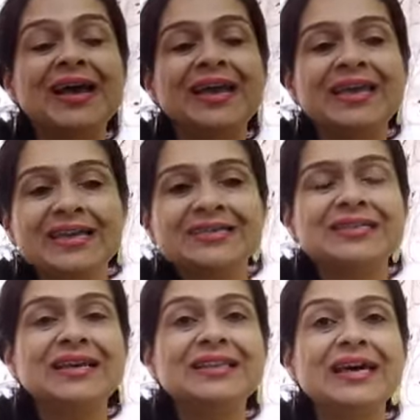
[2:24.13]
is
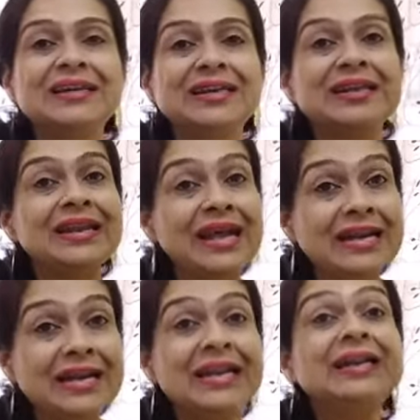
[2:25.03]
that
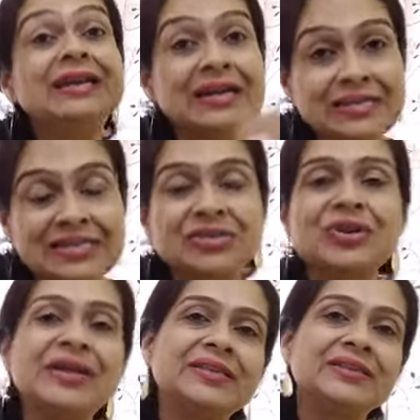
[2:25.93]
lightning does
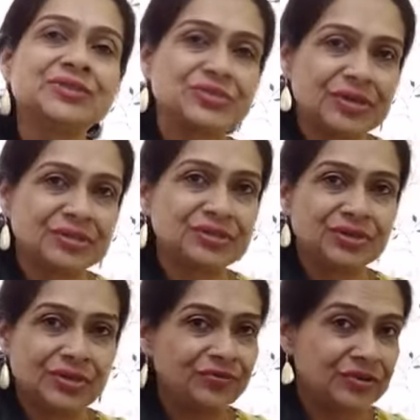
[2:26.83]
strike the
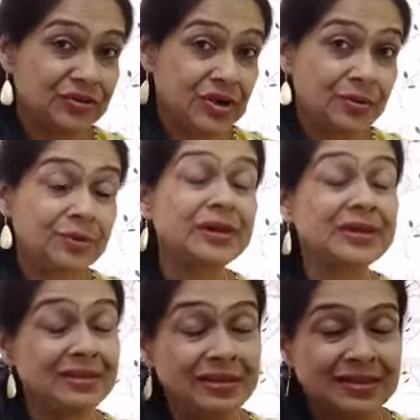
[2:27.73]
structure of the tower.
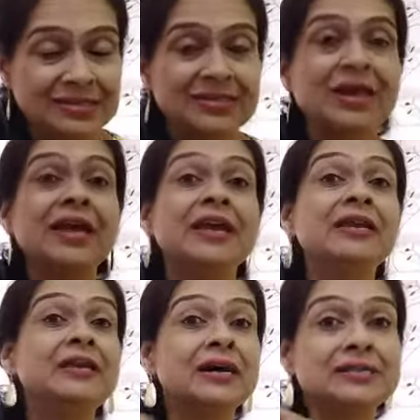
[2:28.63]
Yes, it
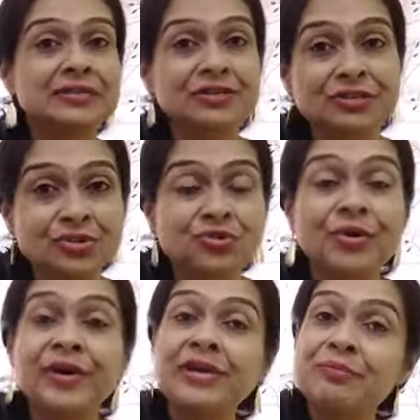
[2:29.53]
does
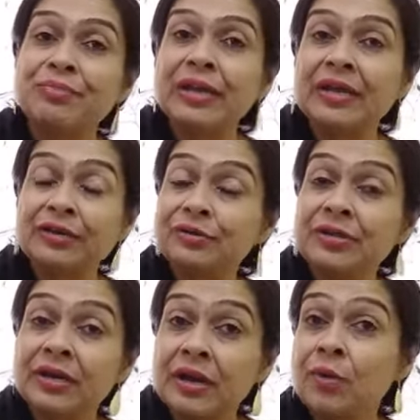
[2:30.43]
destroy it and bring it to the
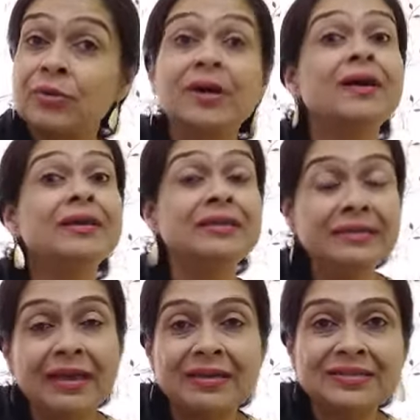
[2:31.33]
ground.
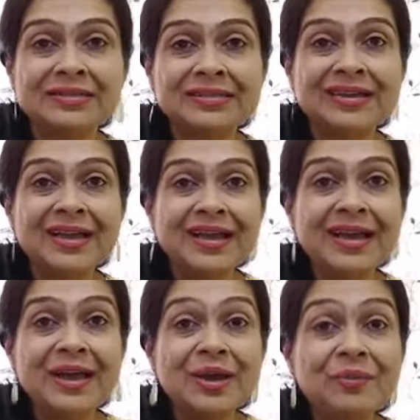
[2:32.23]
Yes,
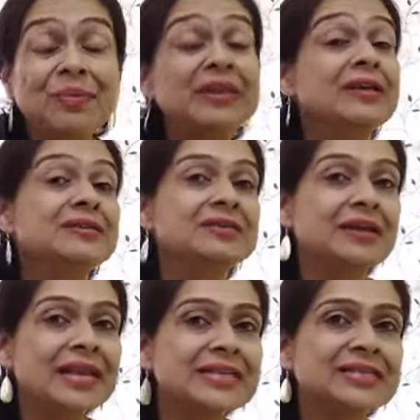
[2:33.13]
but there is a
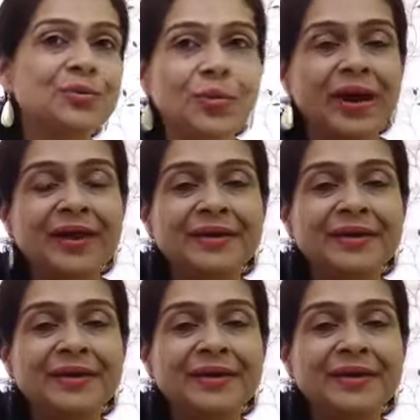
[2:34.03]
reason why